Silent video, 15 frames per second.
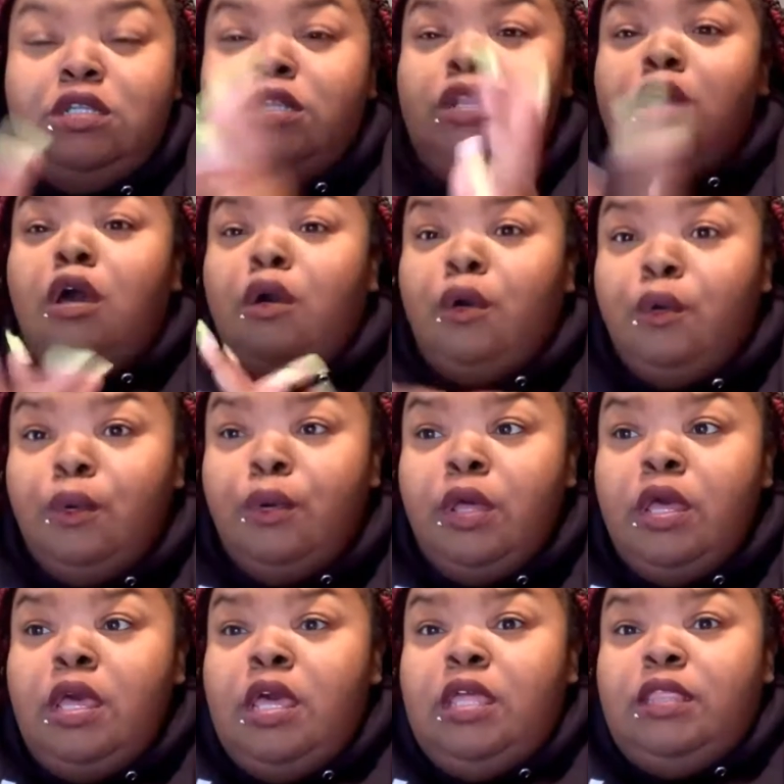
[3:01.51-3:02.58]
know
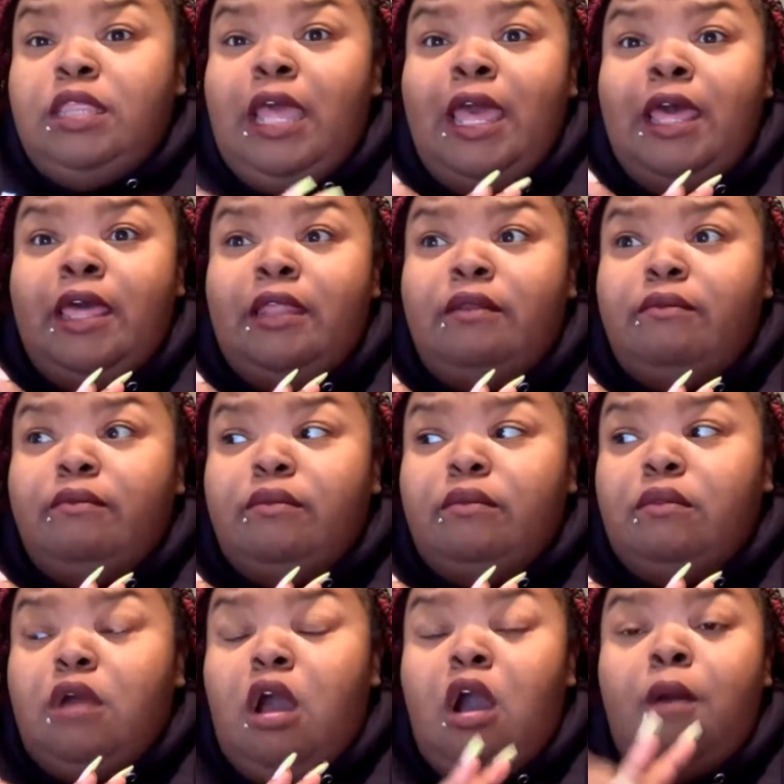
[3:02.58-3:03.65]
that
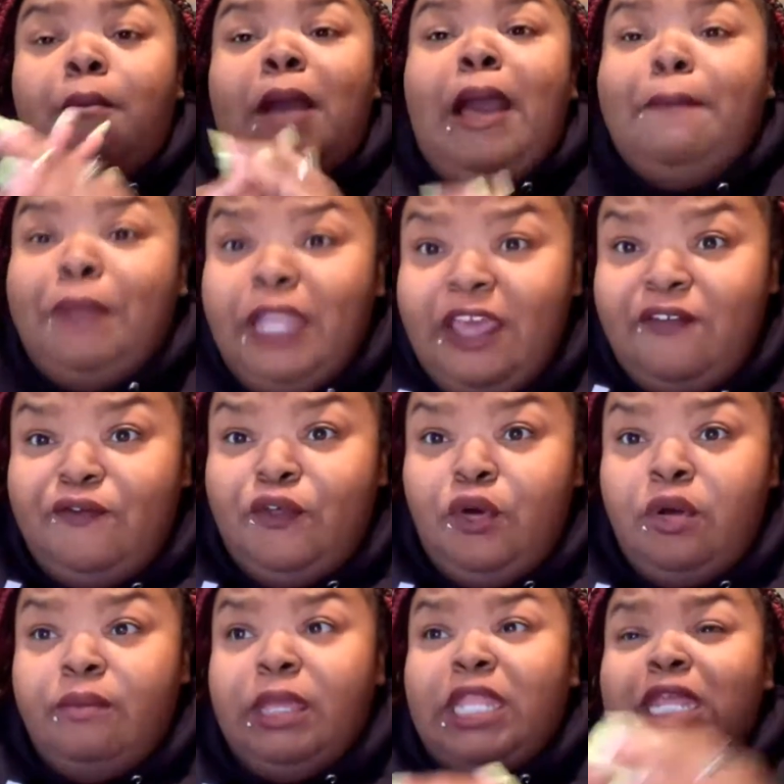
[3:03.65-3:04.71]
on my
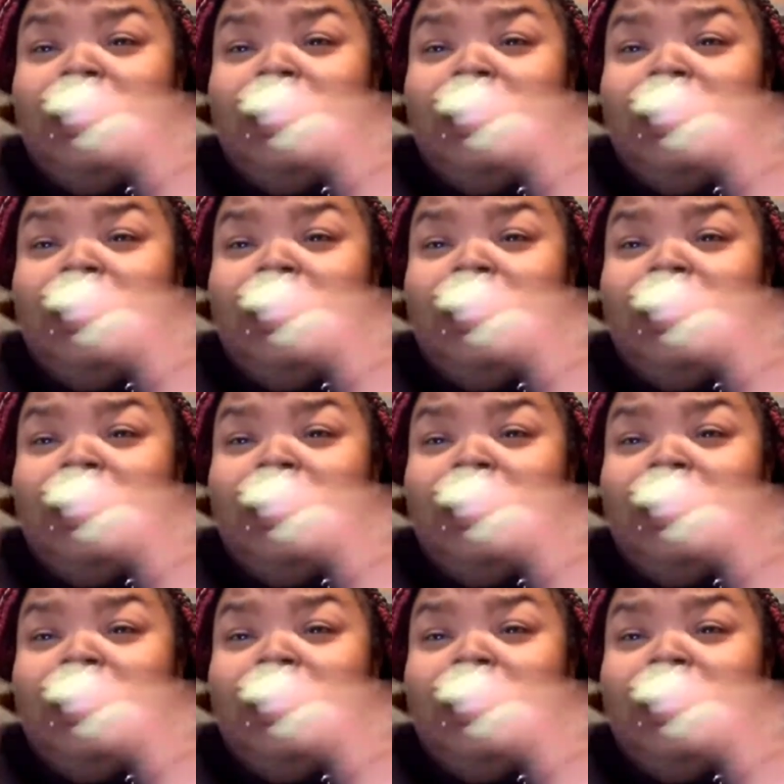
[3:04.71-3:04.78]
platform and